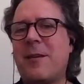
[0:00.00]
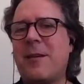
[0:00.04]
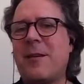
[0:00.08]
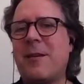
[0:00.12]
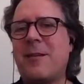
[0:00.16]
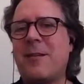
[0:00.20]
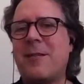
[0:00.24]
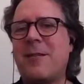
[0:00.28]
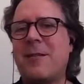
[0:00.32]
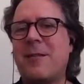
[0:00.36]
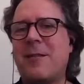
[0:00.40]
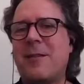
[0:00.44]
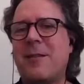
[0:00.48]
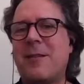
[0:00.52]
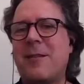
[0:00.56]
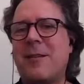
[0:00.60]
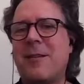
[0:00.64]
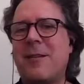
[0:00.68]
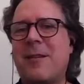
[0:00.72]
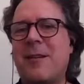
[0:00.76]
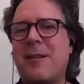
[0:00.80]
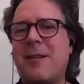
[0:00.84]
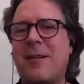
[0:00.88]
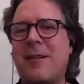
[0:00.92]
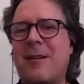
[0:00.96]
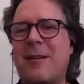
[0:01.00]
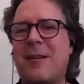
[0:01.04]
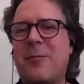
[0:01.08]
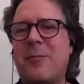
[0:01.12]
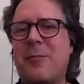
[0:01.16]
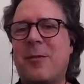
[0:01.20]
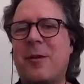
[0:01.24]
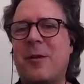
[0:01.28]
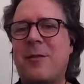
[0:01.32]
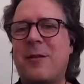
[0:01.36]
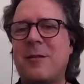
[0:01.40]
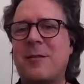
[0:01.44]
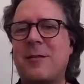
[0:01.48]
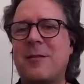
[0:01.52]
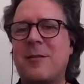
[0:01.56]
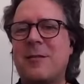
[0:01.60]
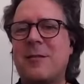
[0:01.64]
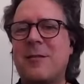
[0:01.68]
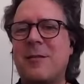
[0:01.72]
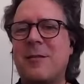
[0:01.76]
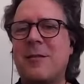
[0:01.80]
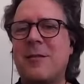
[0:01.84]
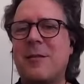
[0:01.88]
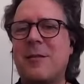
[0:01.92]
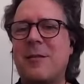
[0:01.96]
And but
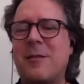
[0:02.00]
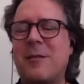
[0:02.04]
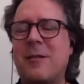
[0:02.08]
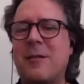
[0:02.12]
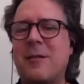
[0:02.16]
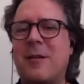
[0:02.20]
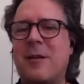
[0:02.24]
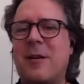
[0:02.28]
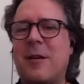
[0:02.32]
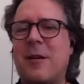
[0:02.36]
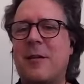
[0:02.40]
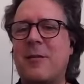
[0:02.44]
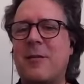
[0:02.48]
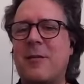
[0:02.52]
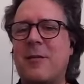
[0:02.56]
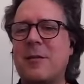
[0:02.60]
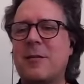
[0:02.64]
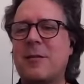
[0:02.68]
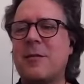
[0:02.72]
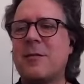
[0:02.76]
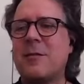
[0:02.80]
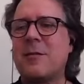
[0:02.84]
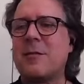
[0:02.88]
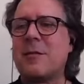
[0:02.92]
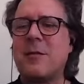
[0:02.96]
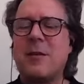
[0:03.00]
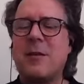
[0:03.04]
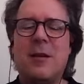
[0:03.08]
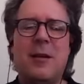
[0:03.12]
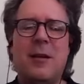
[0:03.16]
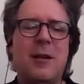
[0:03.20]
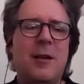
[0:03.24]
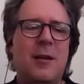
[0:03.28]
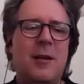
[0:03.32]
it's and this is